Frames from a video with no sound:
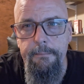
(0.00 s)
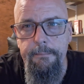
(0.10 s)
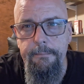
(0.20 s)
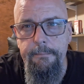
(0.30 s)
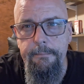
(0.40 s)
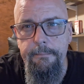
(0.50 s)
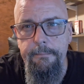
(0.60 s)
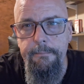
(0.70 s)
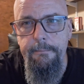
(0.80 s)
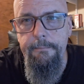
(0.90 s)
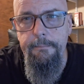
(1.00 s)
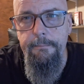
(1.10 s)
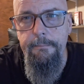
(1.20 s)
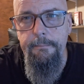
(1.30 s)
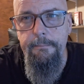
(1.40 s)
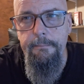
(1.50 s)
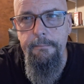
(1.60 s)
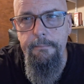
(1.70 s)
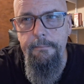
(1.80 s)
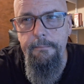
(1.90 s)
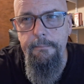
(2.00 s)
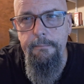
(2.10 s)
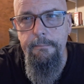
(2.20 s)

[no speech]